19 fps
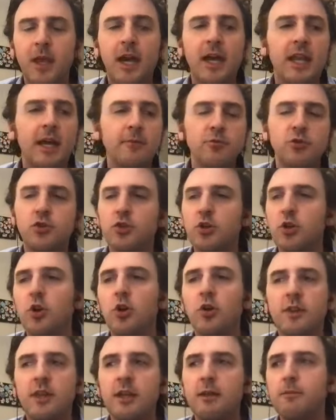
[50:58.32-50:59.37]
And I'm
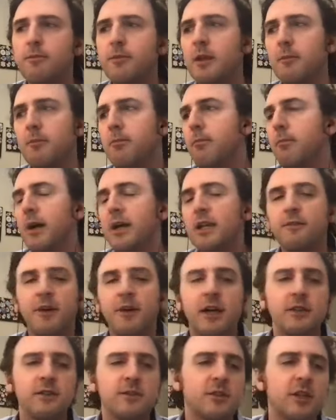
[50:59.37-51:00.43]
sure they they might have
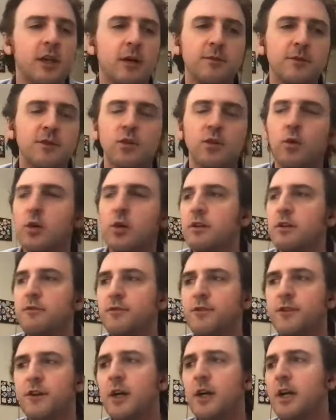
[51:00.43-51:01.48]
had some sort
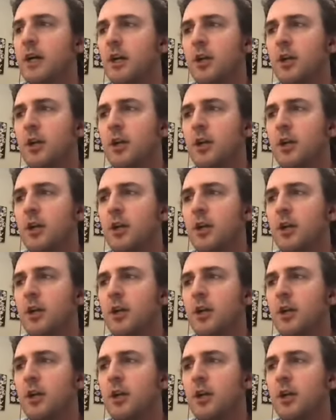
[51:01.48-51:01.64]
of